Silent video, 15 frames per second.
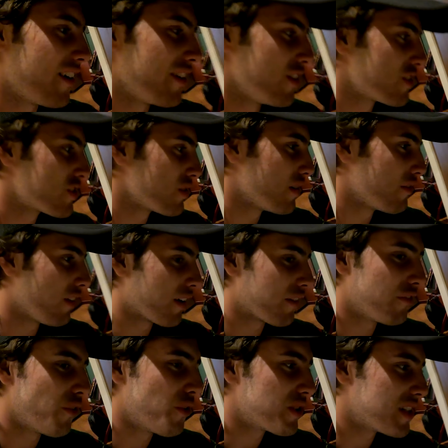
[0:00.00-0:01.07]
out on the street for like
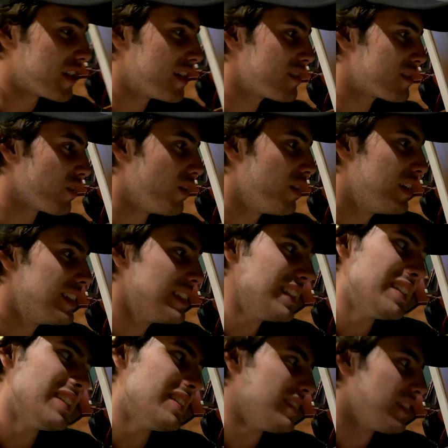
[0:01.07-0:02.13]
40. So
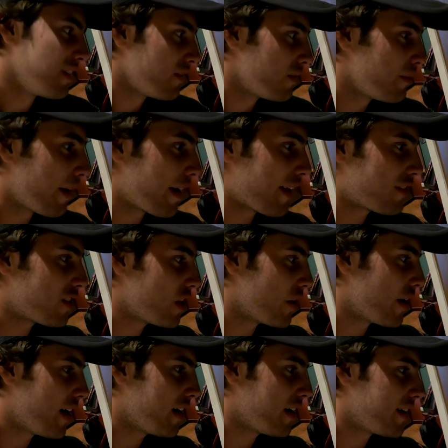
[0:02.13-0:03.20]
we might have to
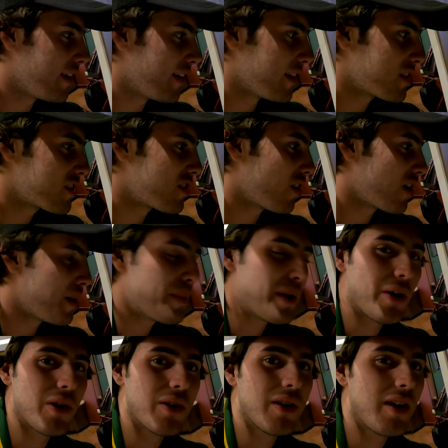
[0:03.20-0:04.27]
go out and uh, stock up
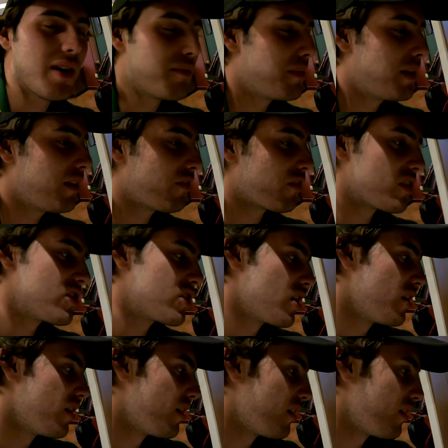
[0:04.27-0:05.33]
our own mini fridge.